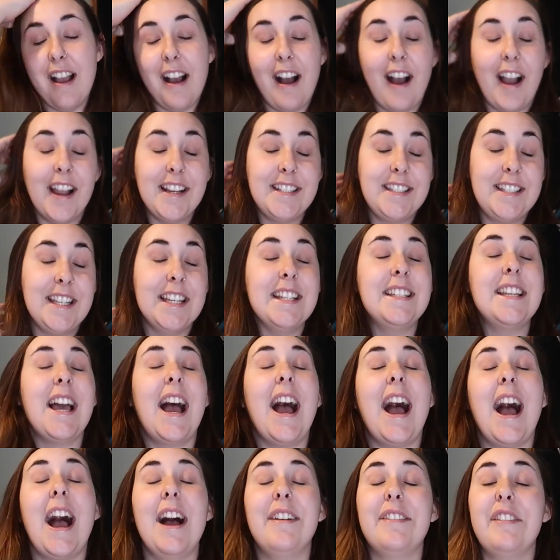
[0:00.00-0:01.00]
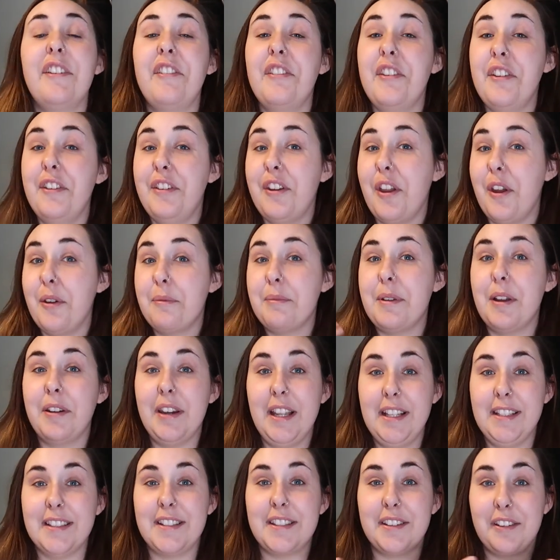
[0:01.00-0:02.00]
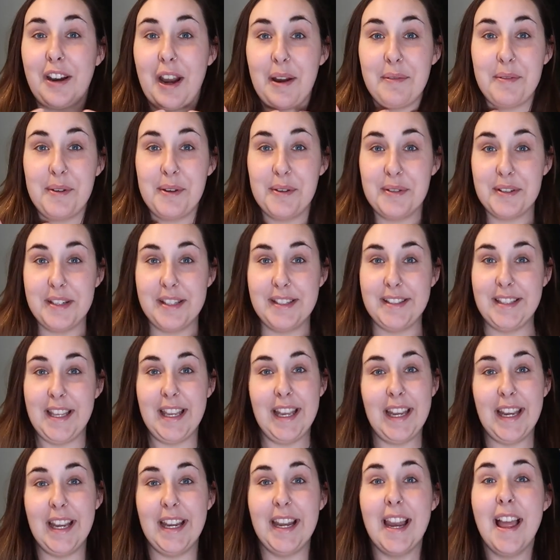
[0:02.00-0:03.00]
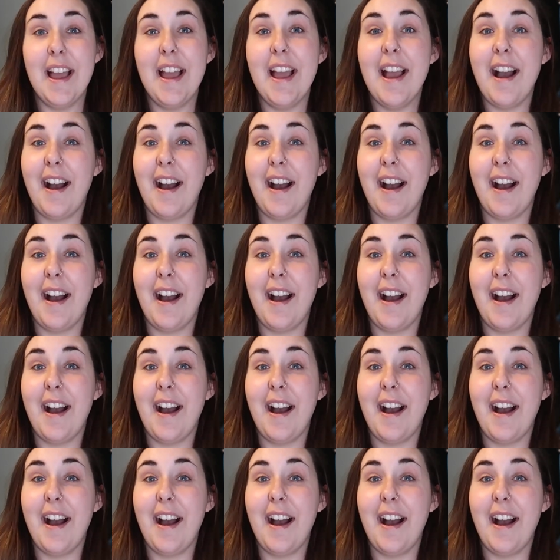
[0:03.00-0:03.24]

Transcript: I did have, if you know me on Instagram, you'll have seen,